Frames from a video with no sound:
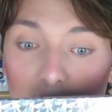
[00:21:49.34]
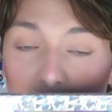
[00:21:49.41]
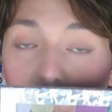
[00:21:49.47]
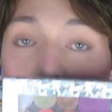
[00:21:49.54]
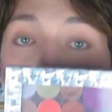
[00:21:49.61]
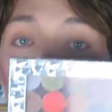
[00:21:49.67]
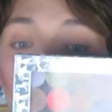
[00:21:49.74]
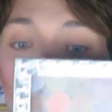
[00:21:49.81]

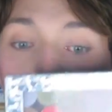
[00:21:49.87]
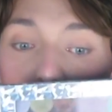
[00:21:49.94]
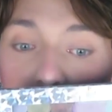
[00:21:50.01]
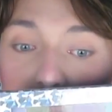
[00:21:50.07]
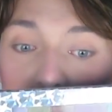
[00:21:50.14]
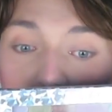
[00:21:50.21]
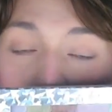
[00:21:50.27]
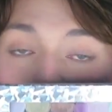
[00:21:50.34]
not all of
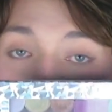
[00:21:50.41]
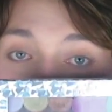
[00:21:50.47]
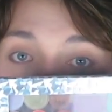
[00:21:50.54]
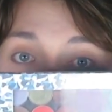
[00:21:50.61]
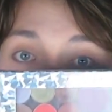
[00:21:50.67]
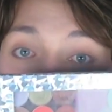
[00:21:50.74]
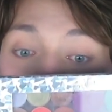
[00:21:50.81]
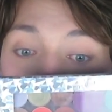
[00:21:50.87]
these shadows
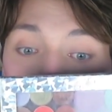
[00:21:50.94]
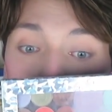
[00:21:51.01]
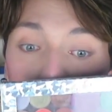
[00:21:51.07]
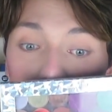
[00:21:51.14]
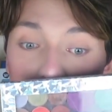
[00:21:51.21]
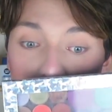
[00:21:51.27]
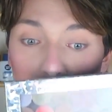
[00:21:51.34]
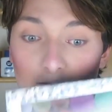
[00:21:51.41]
here are Makeup
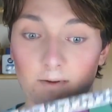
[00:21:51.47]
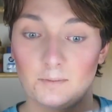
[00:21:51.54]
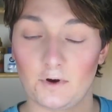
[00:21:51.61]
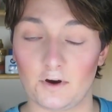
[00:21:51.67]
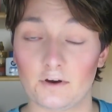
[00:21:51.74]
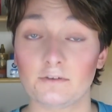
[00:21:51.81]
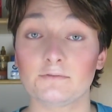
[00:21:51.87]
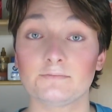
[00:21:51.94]
Geek. Some of them
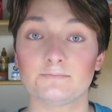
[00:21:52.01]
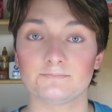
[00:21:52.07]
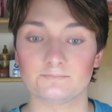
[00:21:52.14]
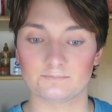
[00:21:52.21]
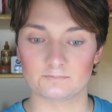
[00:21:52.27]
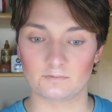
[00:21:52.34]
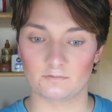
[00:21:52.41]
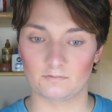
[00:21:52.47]
are.
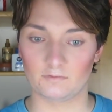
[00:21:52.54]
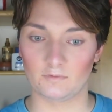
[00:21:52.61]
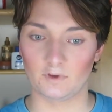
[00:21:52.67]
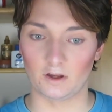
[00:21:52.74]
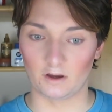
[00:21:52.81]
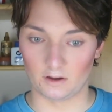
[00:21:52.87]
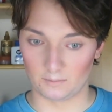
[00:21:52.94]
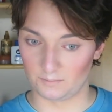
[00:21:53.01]

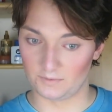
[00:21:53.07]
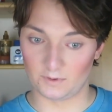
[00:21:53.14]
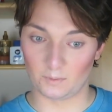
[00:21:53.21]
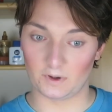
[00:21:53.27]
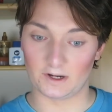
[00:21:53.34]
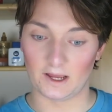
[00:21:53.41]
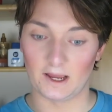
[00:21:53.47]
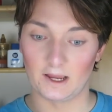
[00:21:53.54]
The
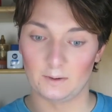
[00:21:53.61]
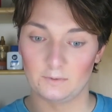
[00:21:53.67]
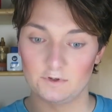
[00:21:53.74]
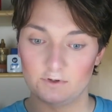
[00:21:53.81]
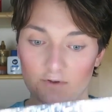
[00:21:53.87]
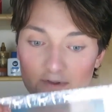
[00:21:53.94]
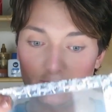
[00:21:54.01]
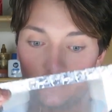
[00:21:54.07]
one I
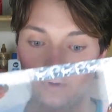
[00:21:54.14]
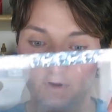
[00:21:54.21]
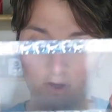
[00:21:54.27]
would use for